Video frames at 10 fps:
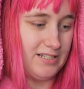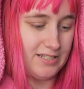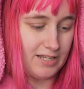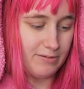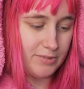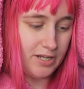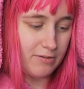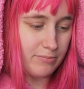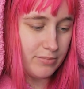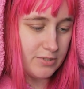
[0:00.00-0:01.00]
It's coming
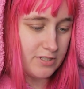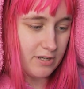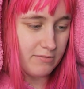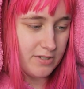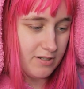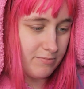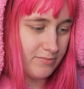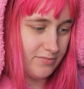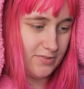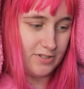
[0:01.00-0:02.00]
up,
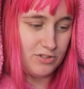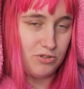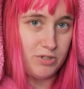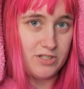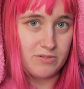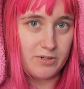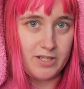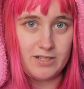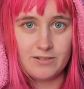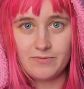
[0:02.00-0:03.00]
2 weeks
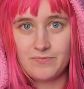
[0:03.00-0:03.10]
away.